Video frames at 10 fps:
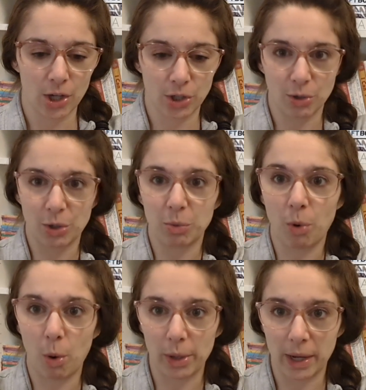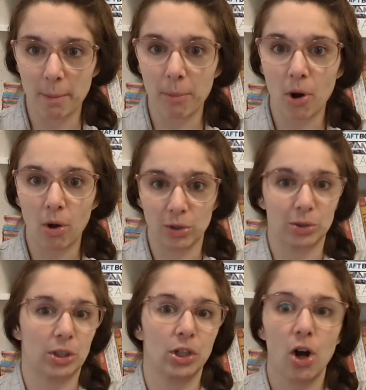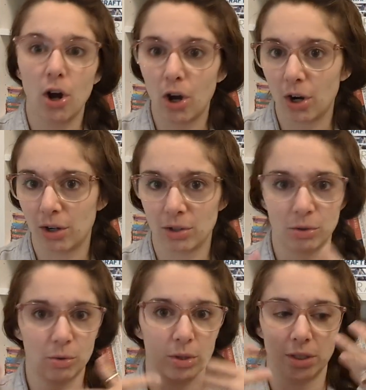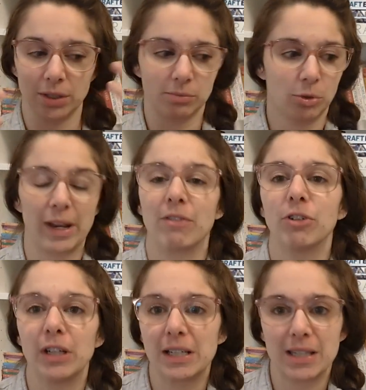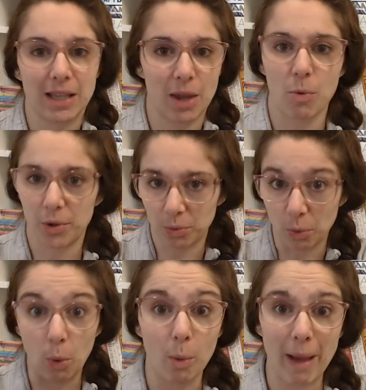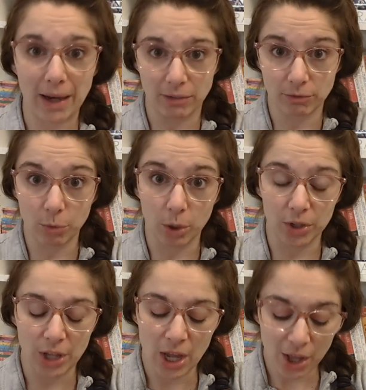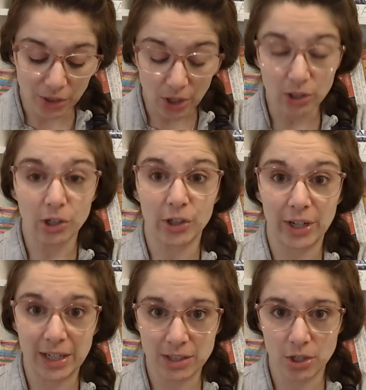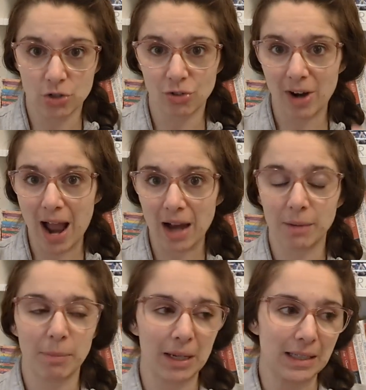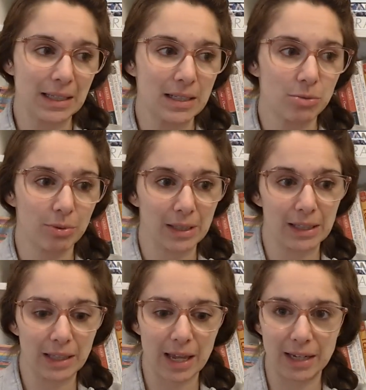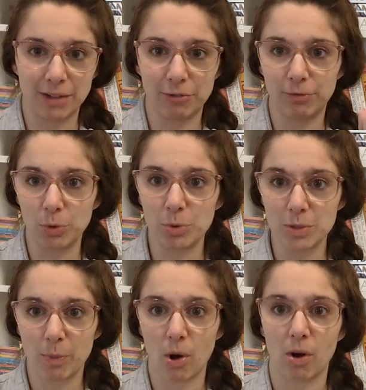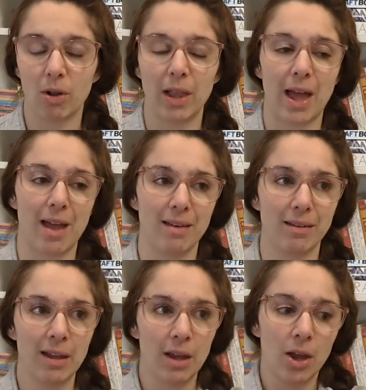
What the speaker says: you're rolling a ball or a car or whatever it is that they want to roll back and forth. They're learning to track. My kids really like foosball and,